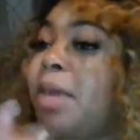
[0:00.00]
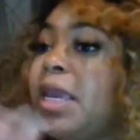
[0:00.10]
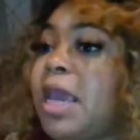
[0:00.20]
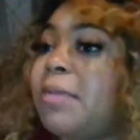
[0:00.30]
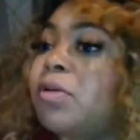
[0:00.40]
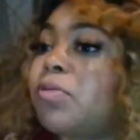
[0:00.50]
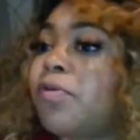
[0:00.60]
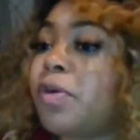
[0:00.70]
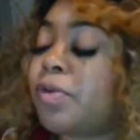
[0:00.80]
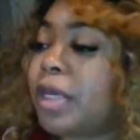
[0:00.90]
being able to
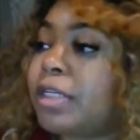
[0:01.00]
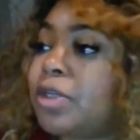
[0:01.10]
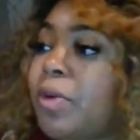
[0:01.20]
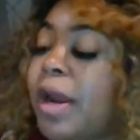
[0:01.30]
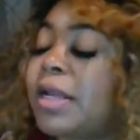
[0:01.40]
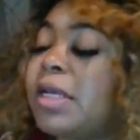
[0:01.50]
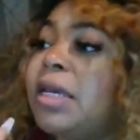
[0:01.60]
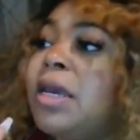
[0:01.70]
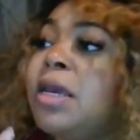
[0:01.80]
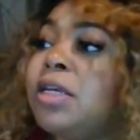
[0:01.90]
review things
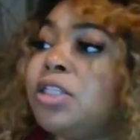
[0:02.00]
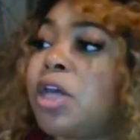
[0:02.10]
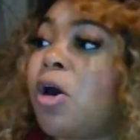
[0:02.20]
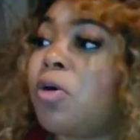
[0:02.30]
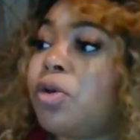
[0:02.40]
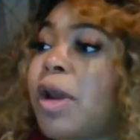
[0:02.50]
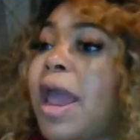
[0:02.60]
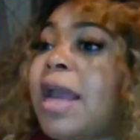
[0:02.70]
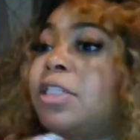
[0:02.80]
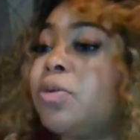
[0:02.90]
directly. So you're
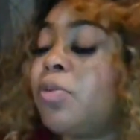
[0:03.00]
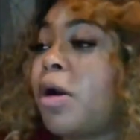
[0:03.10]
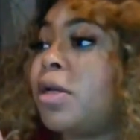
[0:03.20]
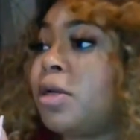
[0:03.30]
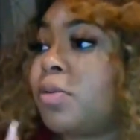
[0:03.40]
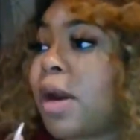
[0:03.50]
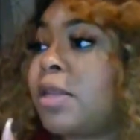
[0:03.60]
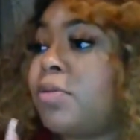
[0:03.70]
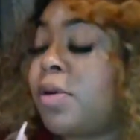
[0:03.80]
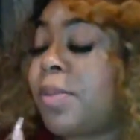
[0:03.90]
actually working
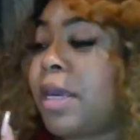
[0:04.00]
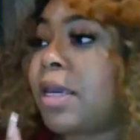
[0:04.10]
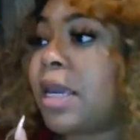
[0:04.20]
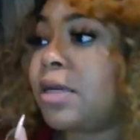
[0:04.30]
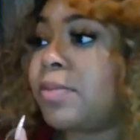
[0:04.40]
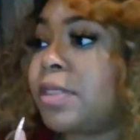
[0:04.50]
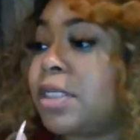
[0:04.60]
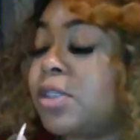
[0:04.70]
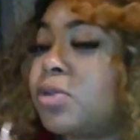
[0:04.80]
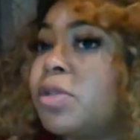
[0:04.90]
directly with me in Kingdom
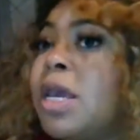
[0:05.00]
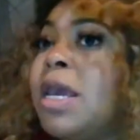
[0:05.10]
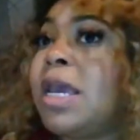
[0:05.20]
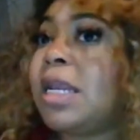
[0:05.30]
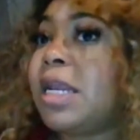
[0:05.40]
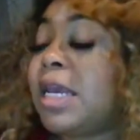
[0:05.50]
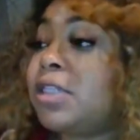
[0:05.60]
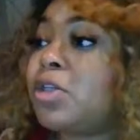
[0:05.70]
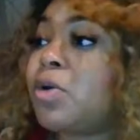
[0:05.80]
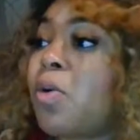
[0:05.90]
Essentials. In
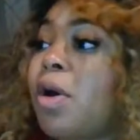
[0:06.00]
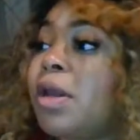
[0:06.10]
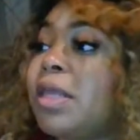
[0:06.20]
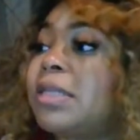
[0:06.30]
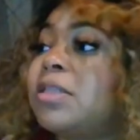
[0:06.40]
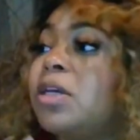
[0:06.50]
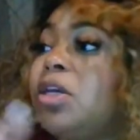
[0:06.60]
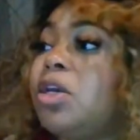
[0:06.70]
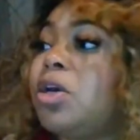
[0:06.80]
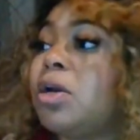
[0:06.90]
Instacoin, that's a
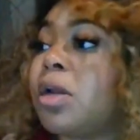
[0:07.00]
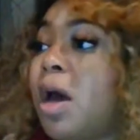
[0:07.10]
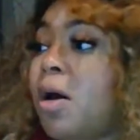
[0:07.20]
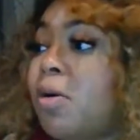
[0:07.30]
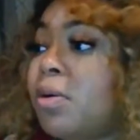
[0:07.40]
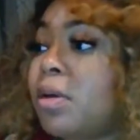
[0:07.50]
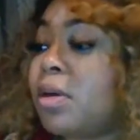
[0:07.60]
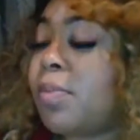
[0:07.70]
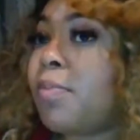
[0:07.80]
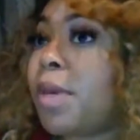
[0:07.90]

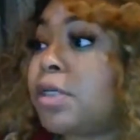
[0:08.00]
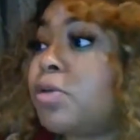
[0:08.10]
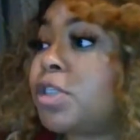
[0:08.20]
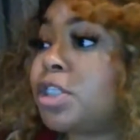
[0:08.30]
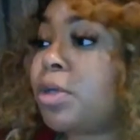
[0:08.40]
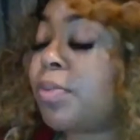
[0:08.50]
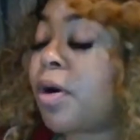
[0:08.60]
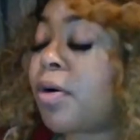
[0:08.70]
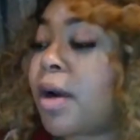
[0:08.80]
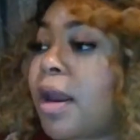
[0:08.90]
year-long mentorship
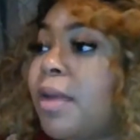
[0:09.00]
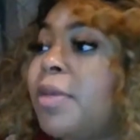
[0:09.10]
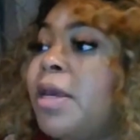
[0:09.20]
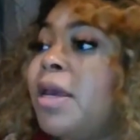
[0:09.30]
program.